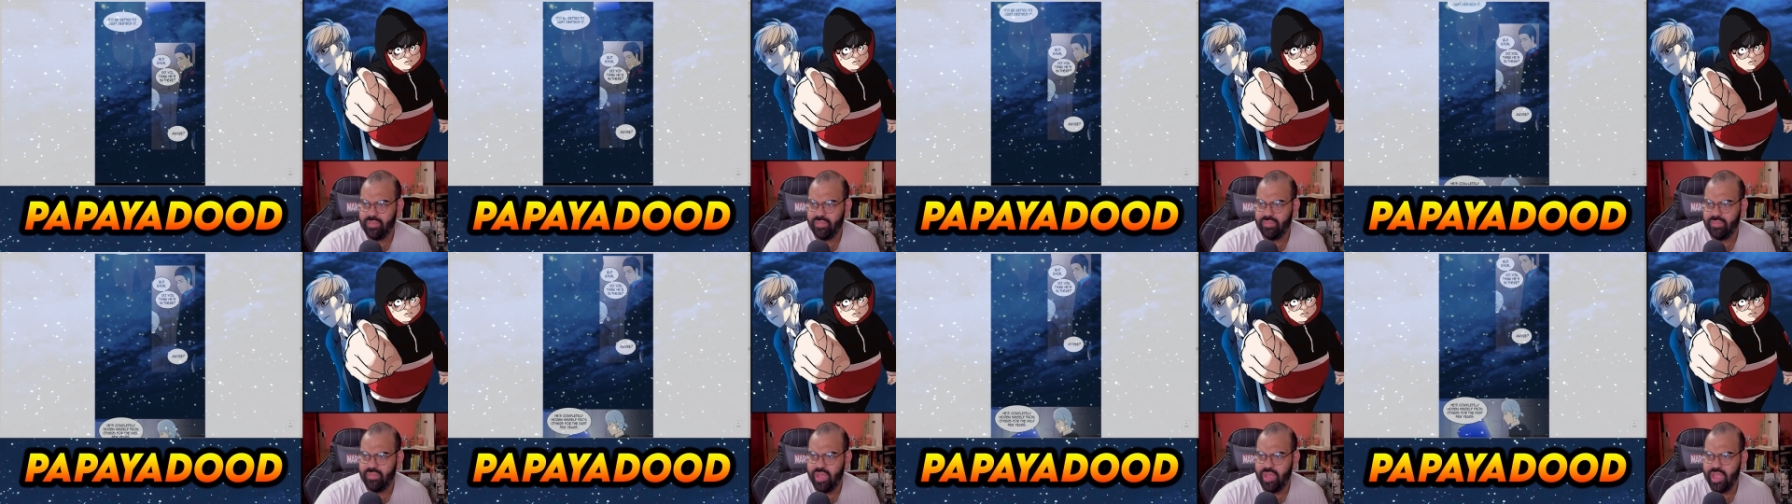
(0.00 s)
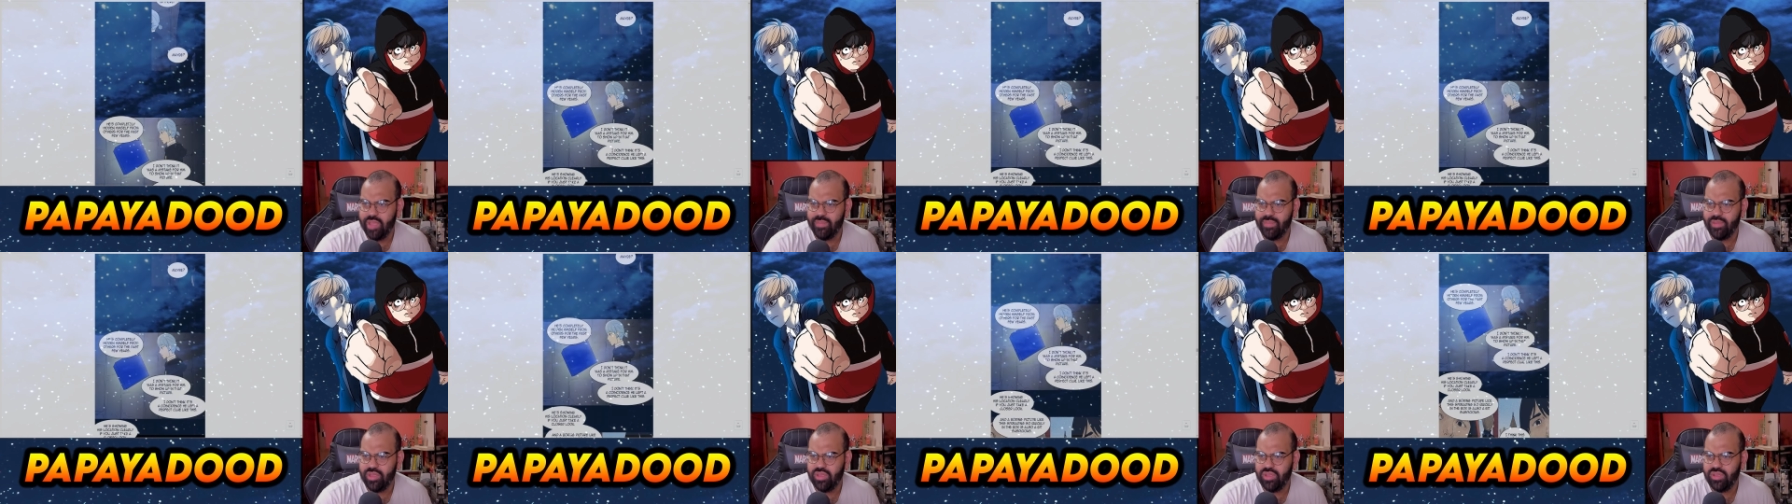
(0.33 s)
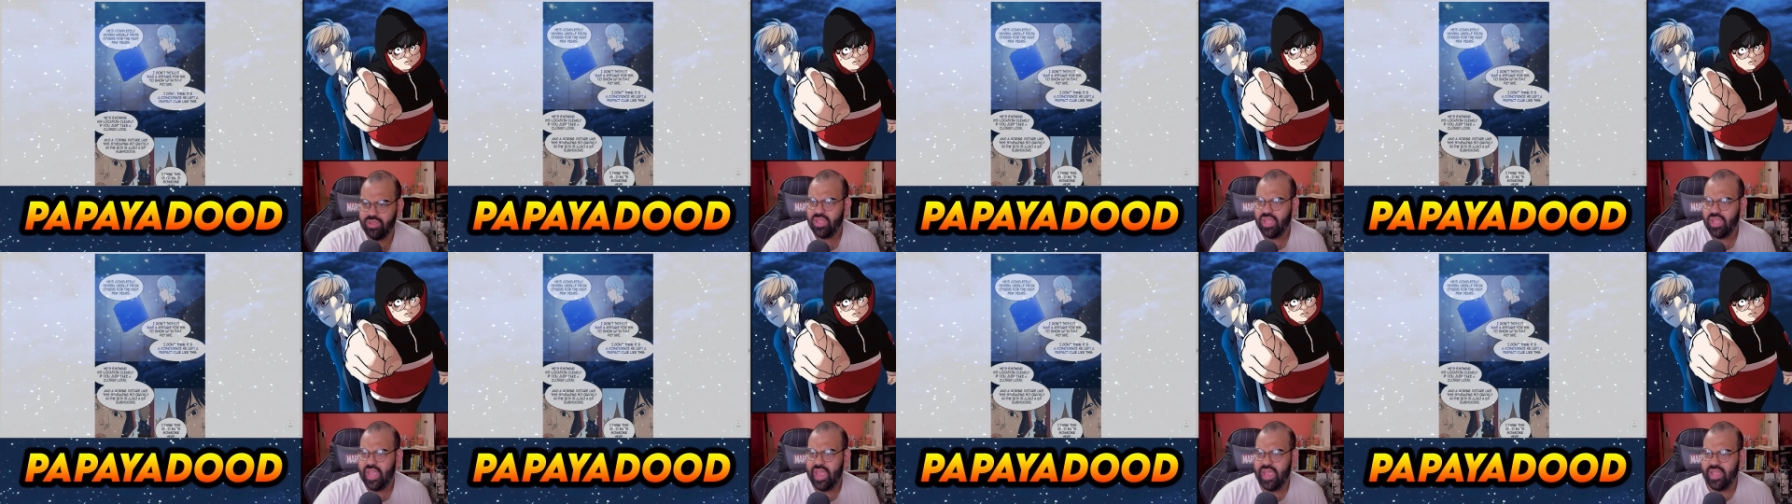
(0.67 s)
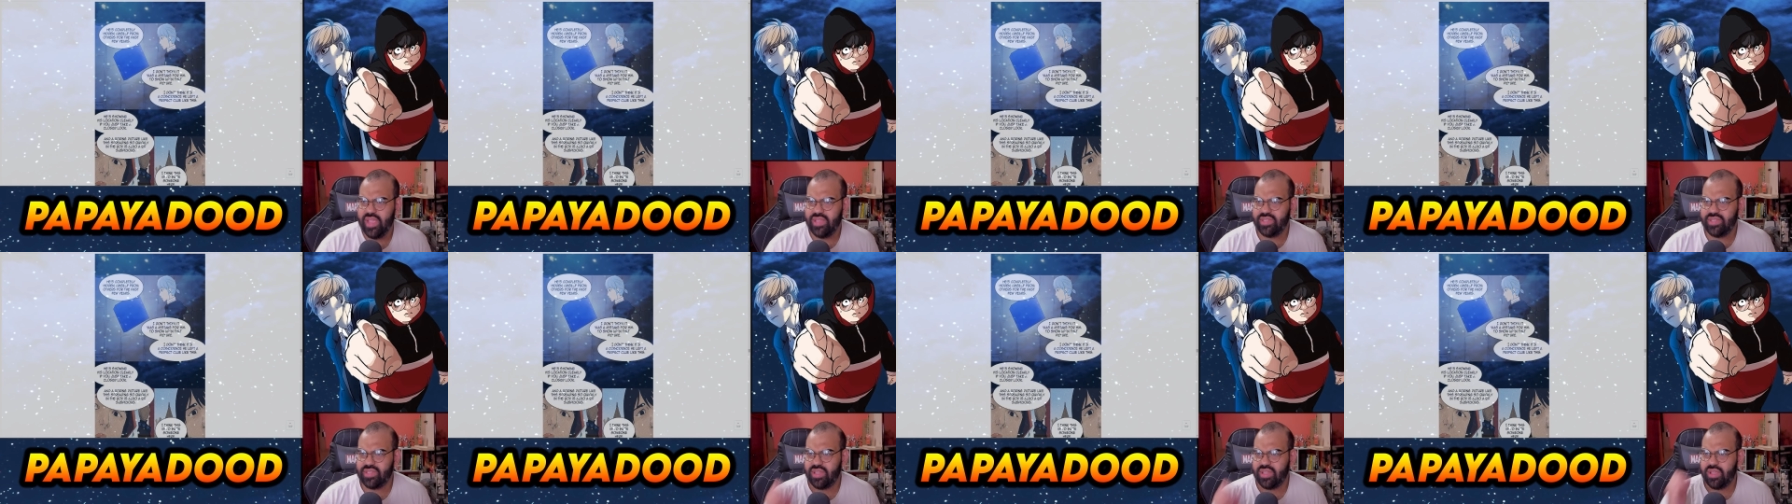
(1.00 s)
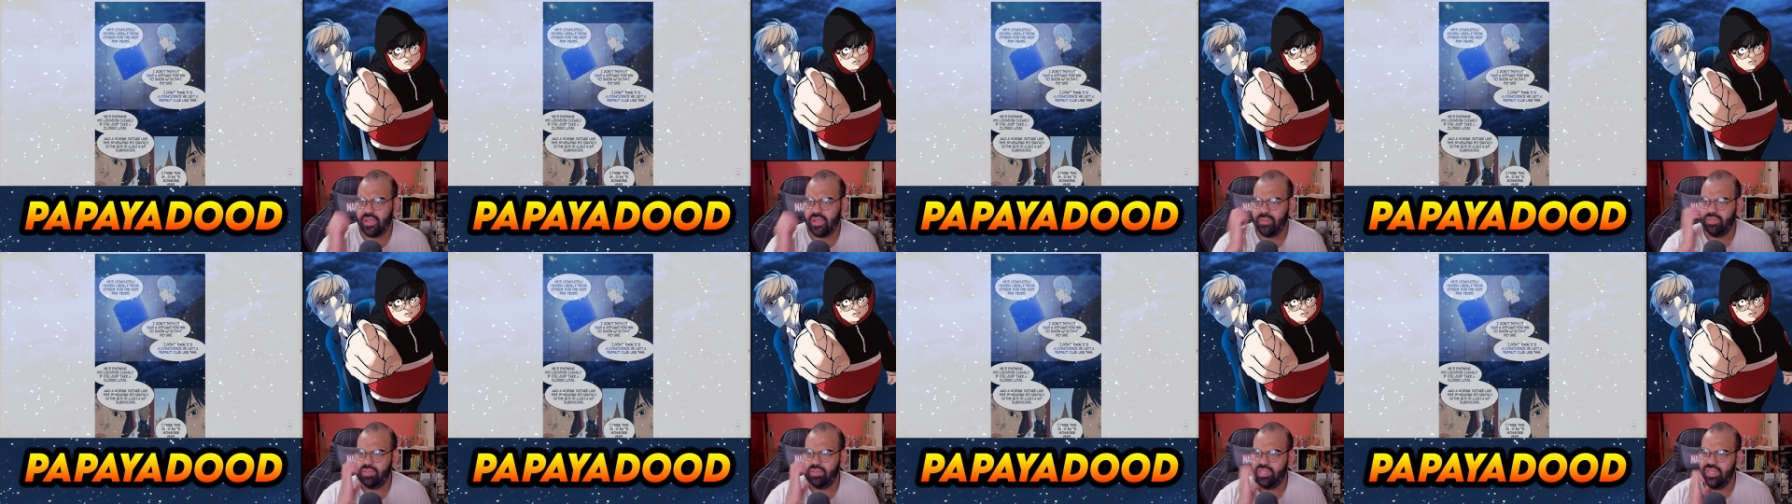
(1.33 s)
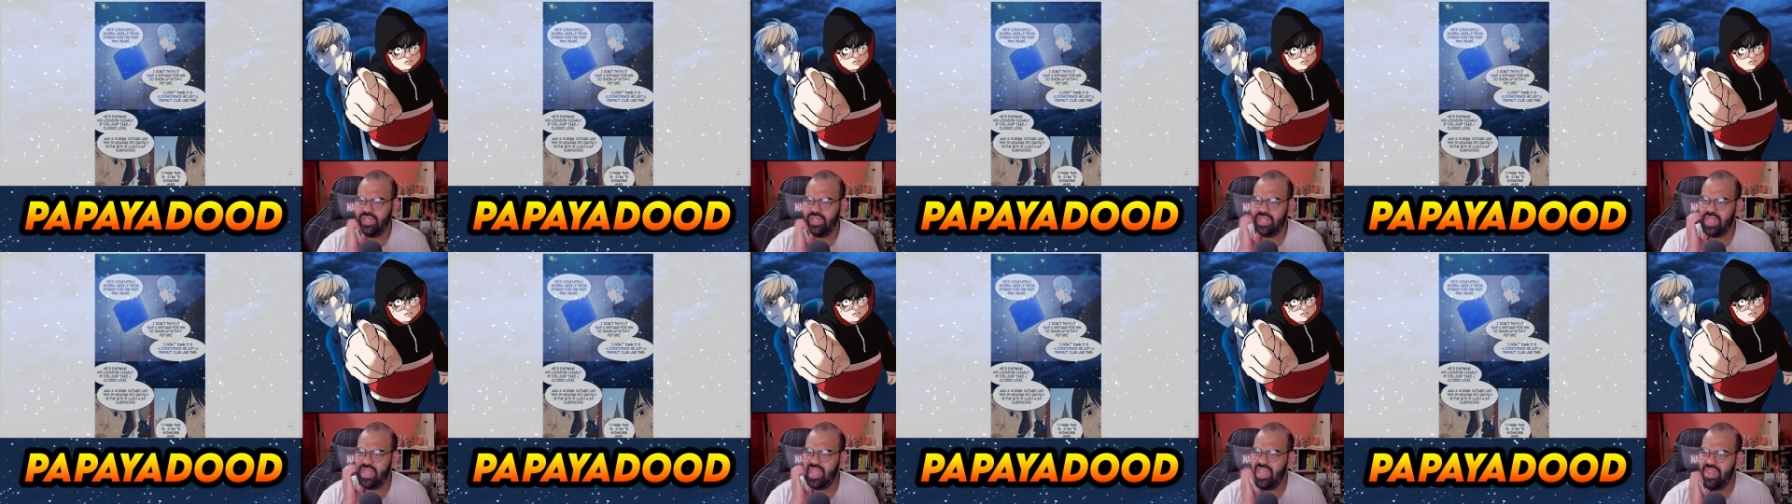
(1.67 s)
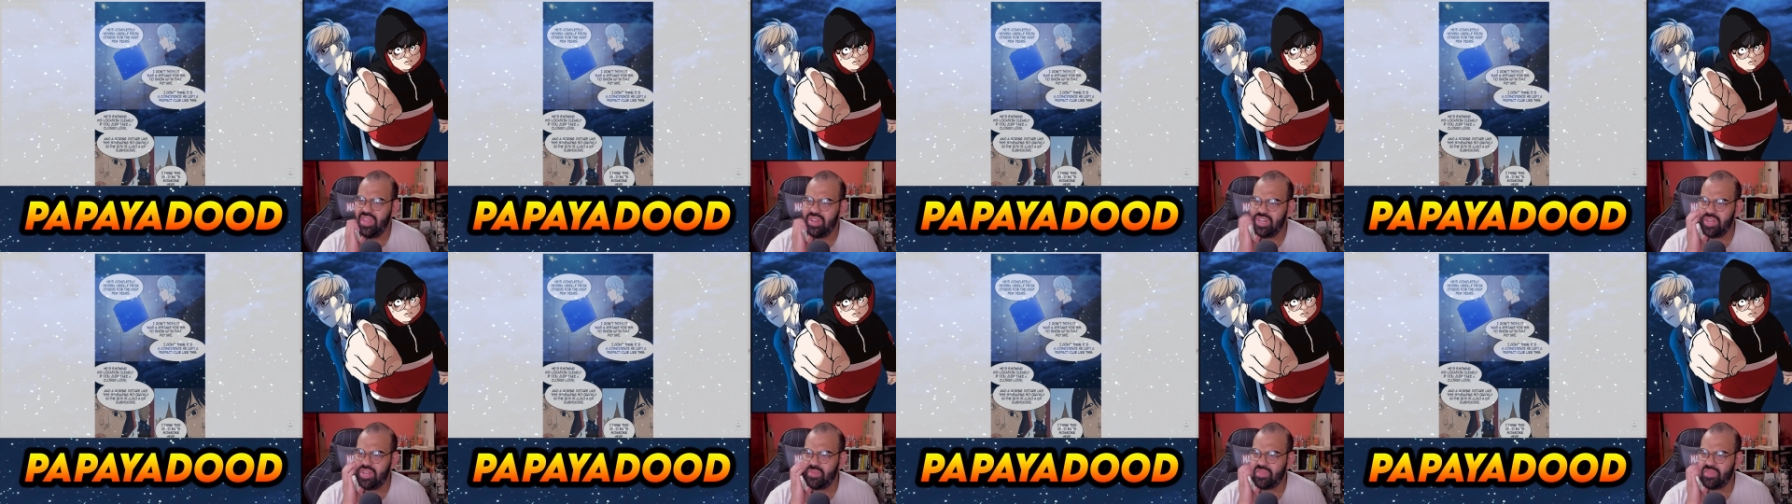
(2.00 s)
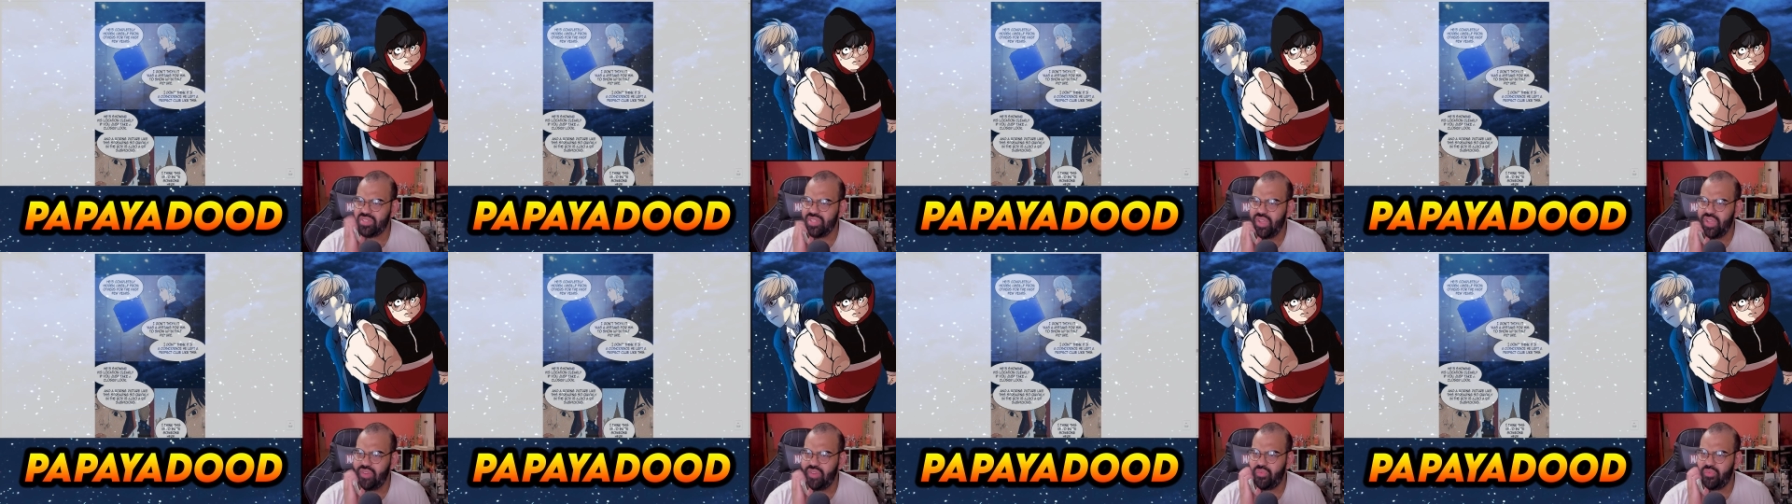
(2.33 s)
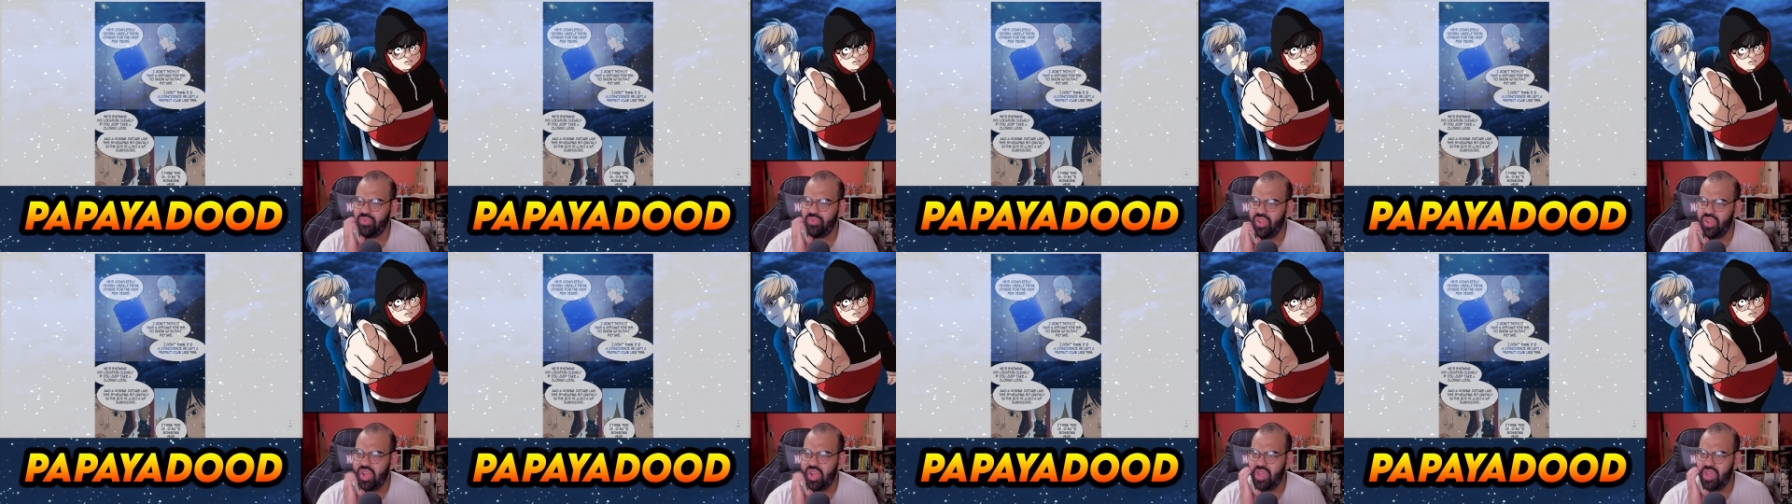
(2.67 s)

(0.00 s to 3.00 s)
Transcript: Maybe. He's completely hidden himself from